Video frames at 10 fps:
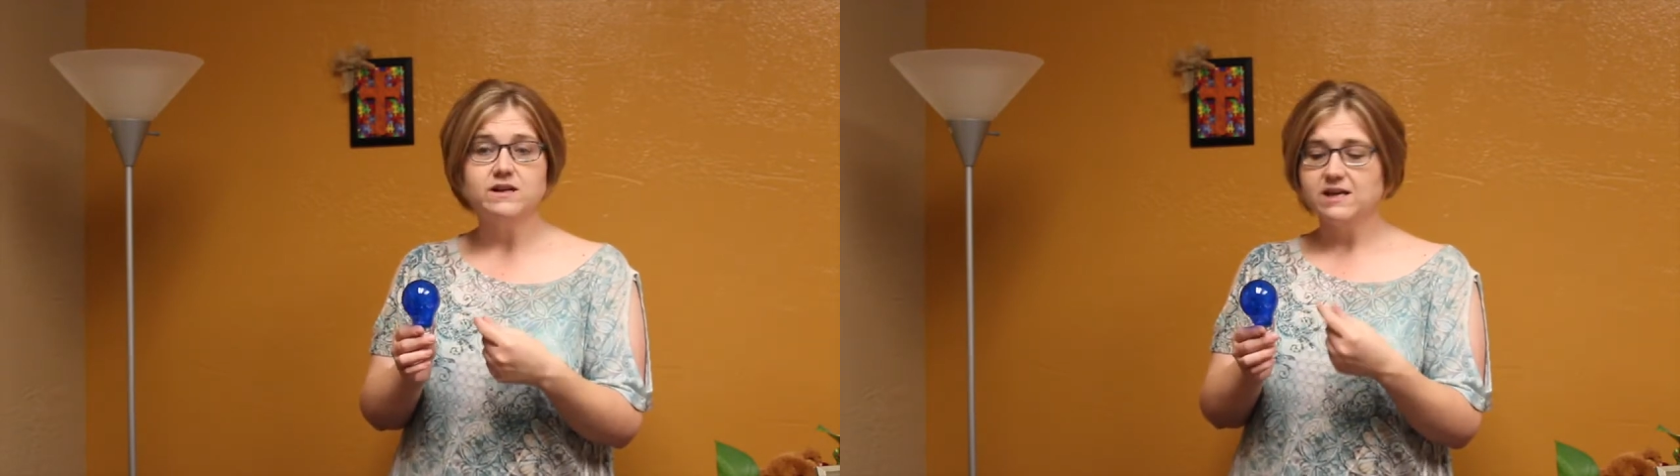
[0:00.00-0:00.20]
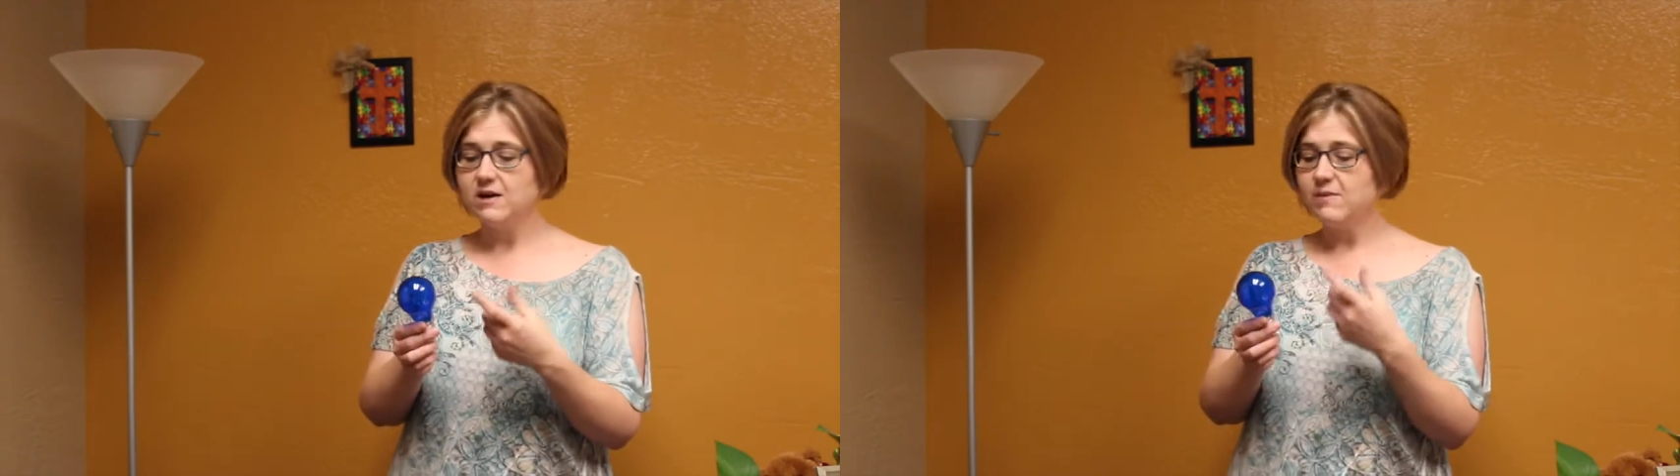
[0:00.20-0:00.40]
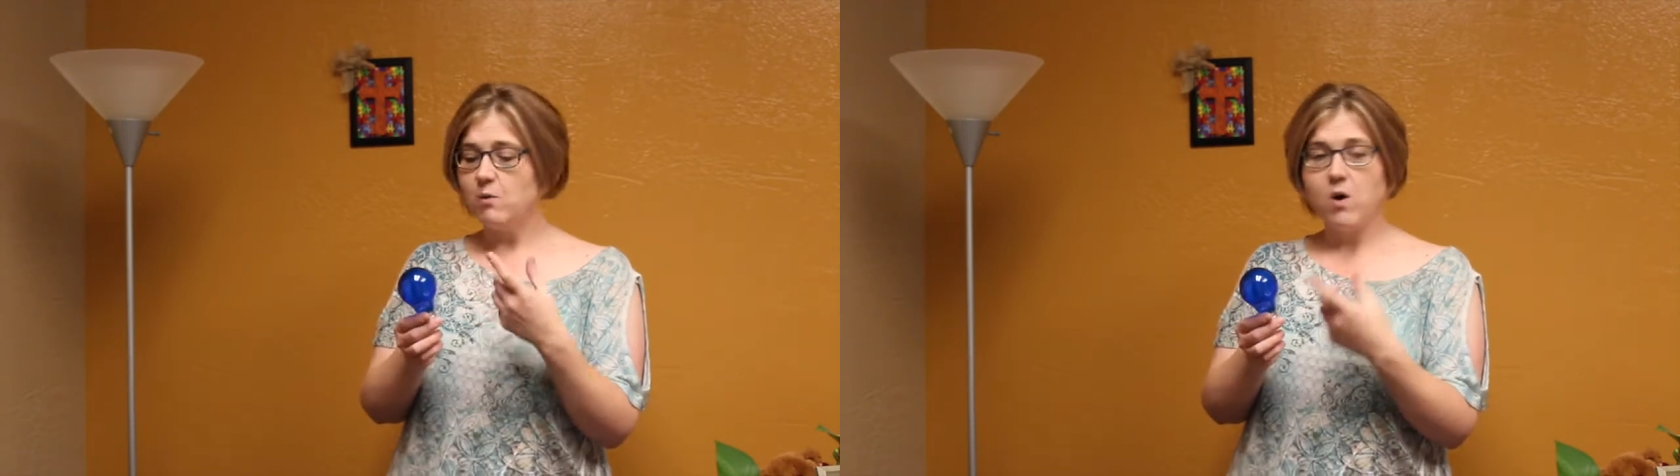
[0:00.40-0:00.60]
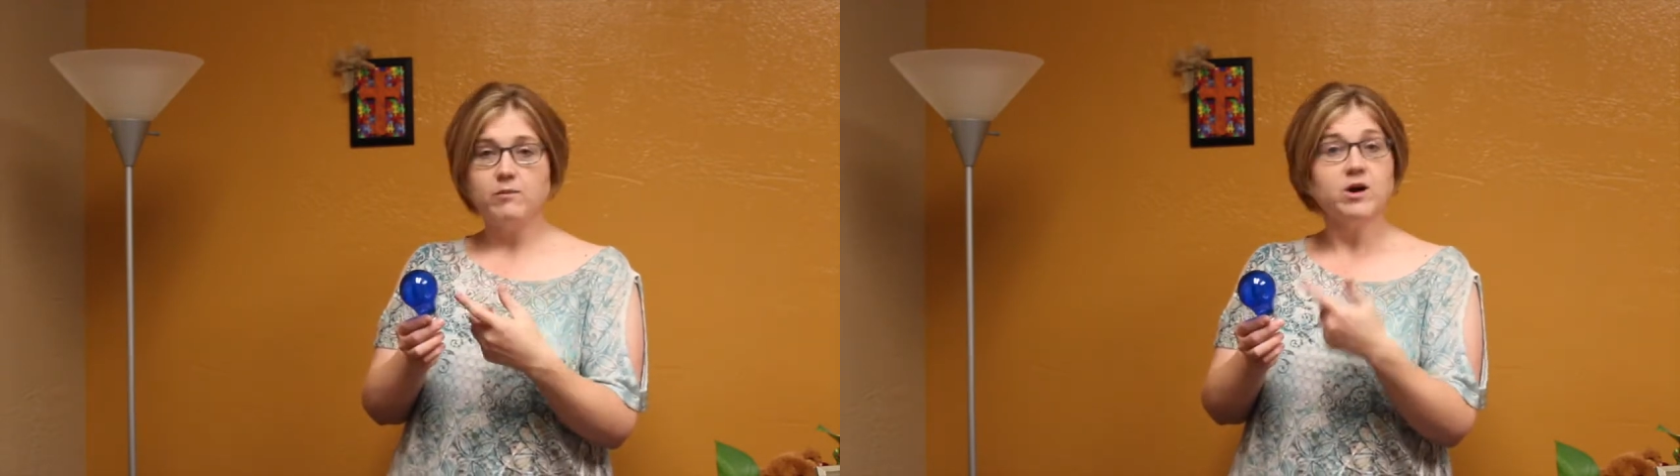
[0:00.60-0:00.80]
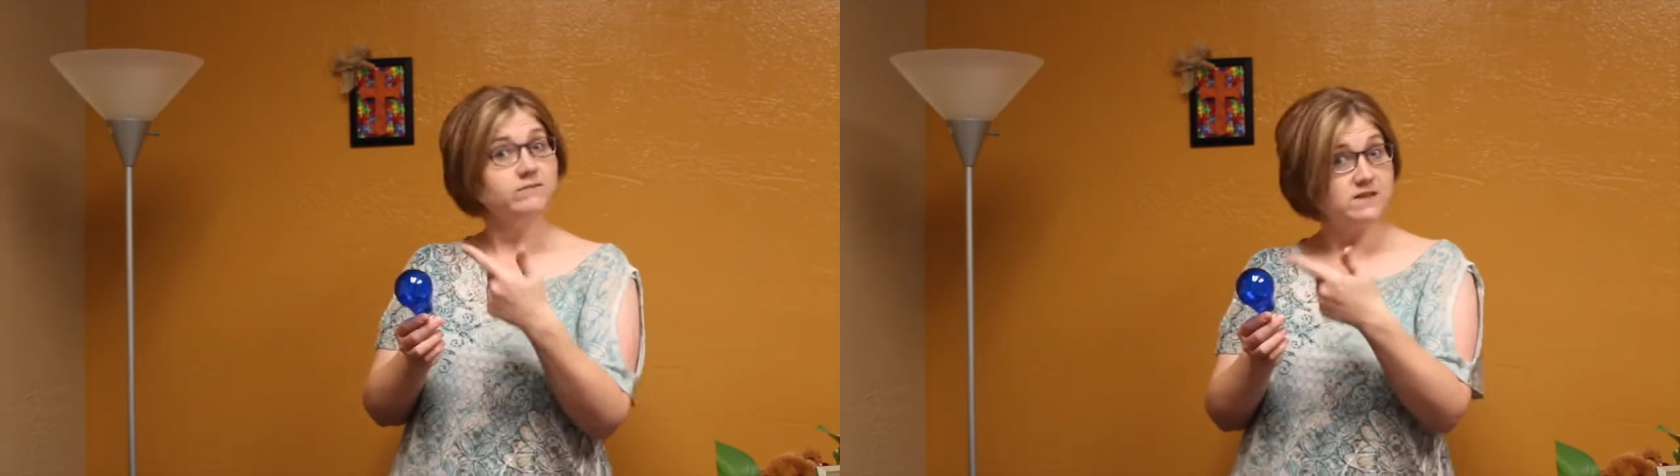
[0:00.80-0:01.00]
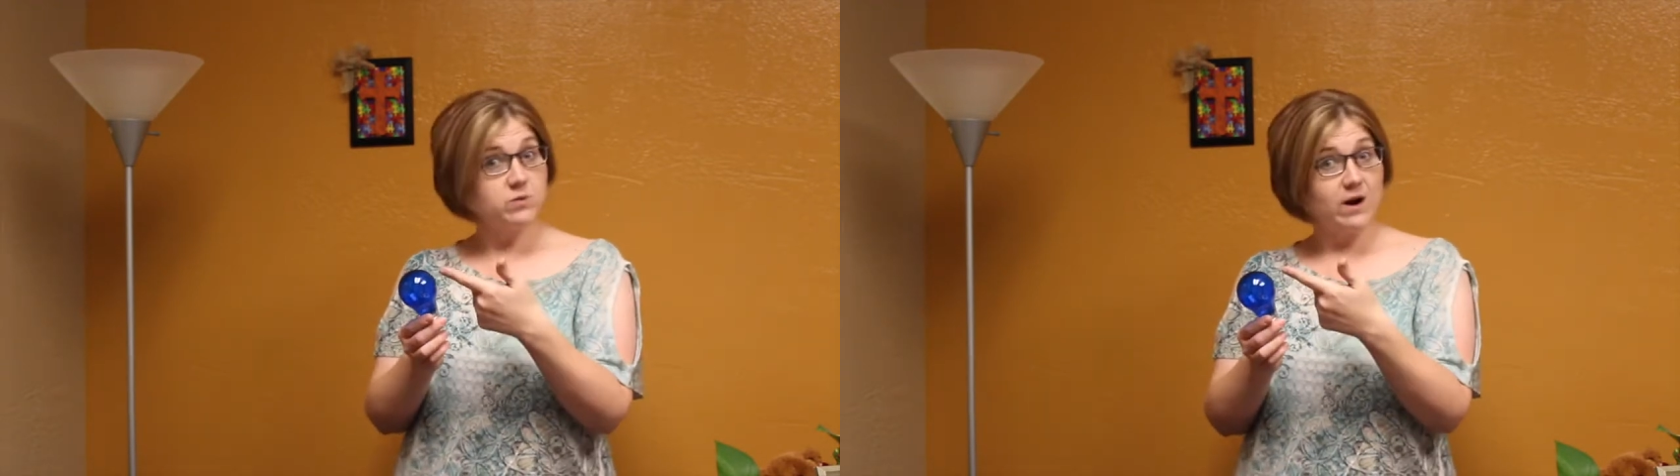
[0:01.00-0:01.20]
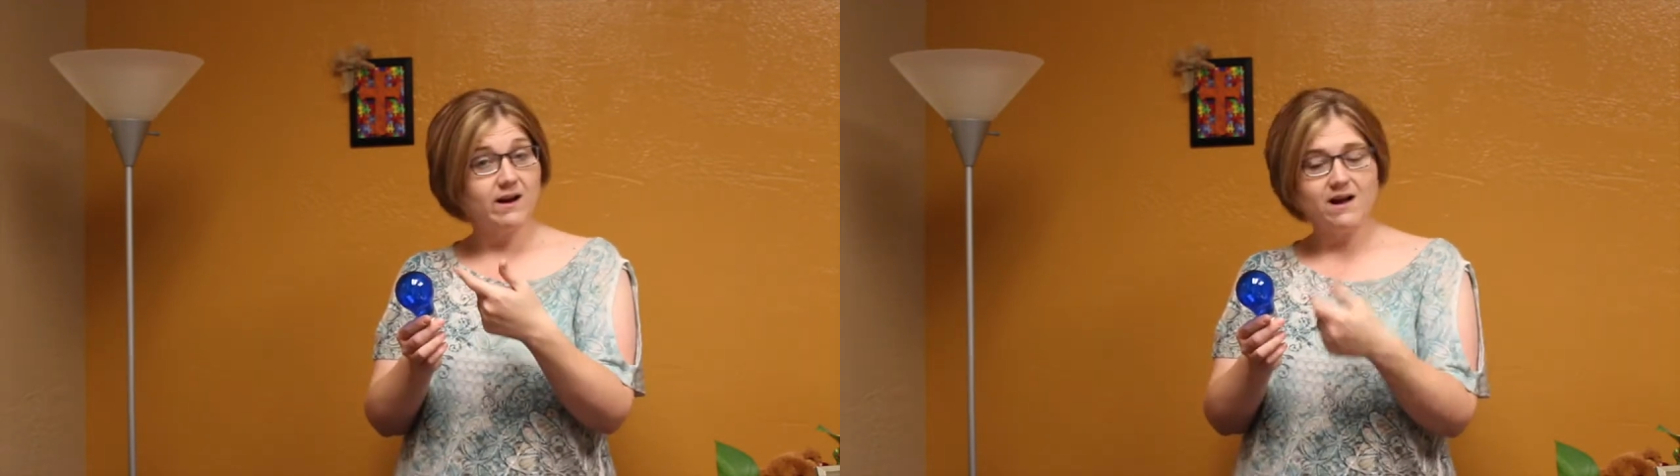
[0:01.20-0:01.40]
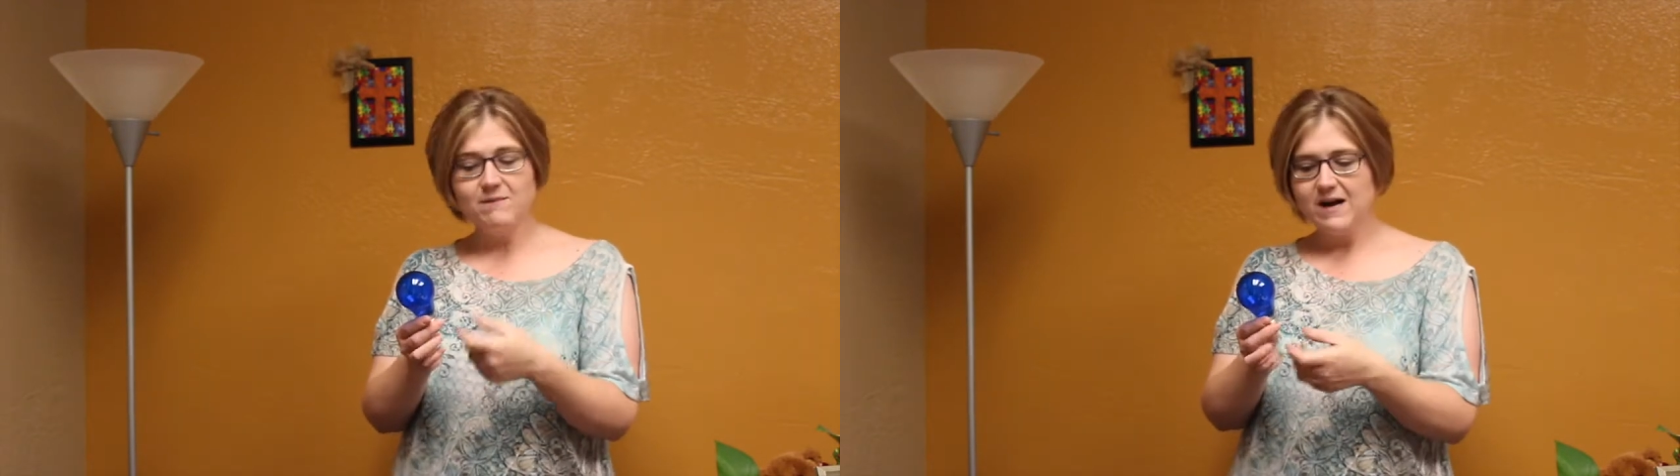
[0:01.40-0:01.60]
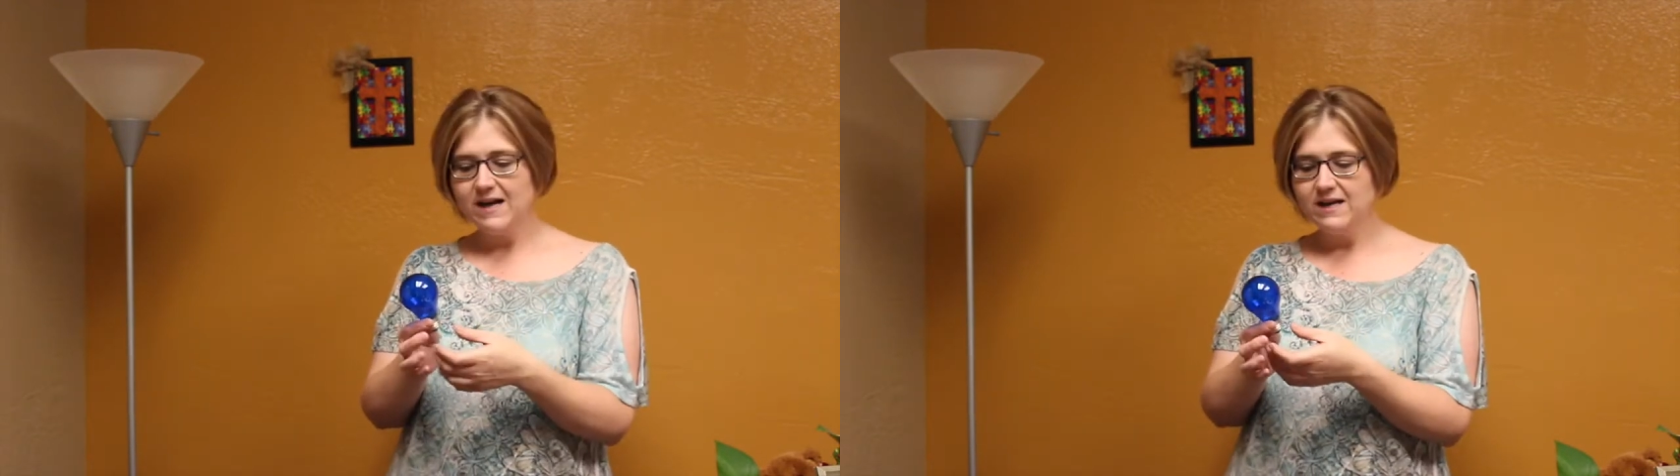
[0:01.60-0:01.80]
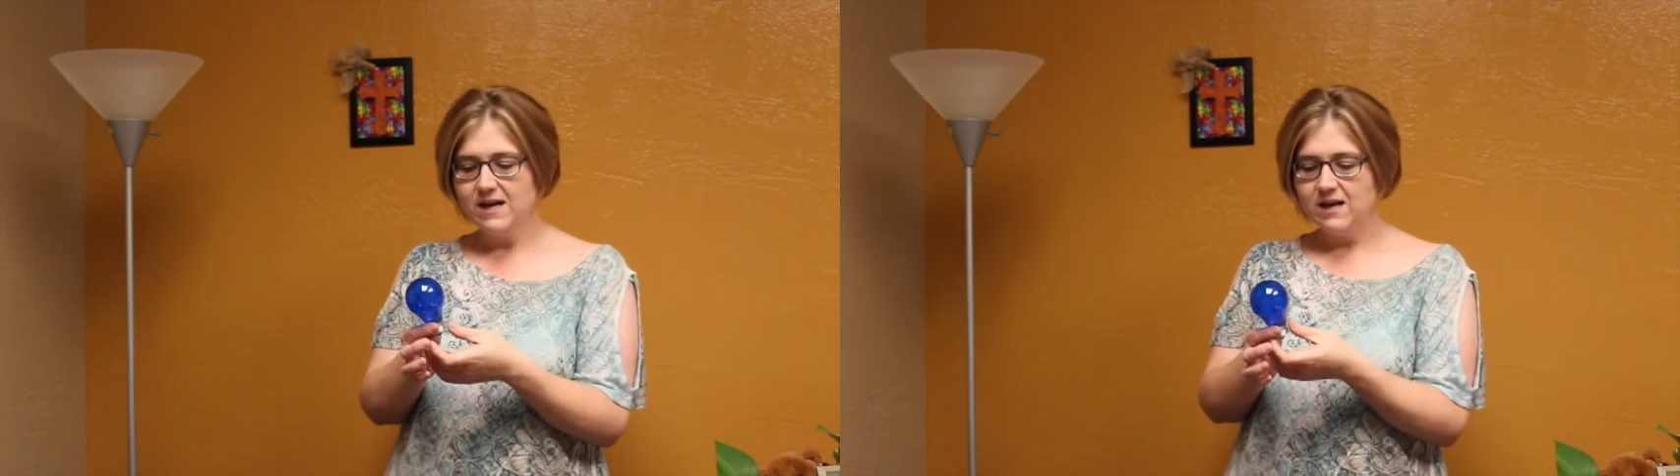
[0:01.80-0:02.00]
You can get them at Walmart. That's where I got
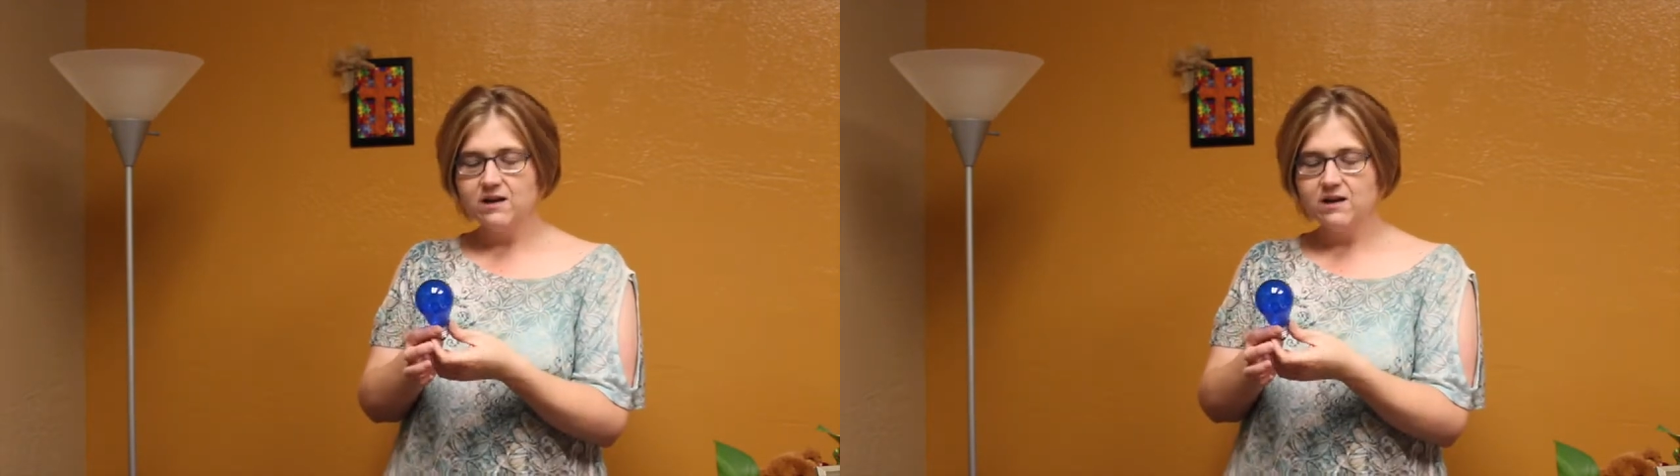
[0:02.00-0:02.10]
mine.